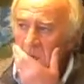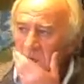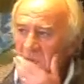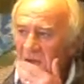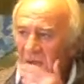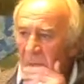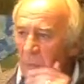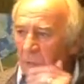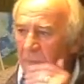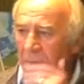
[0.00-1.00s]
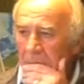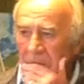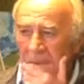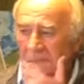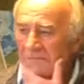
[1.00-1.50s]
Very warm.
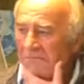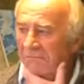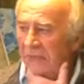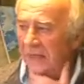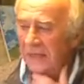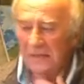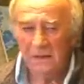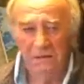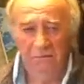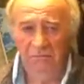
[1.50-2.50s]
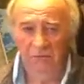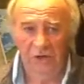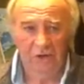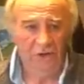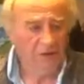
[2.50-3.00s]
Very nice.
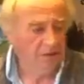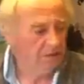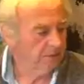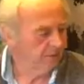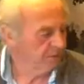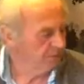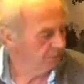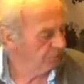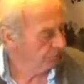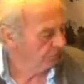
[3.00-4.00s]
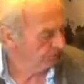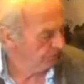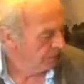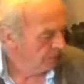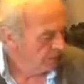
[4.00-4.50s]
Change anyway, that's for
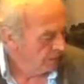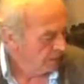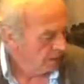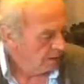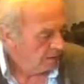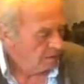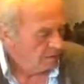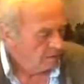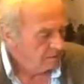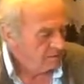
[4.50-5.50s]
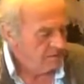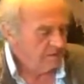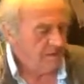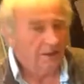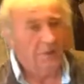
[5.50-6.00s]
sure.
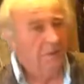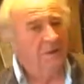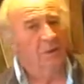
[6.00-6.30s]
I don't need to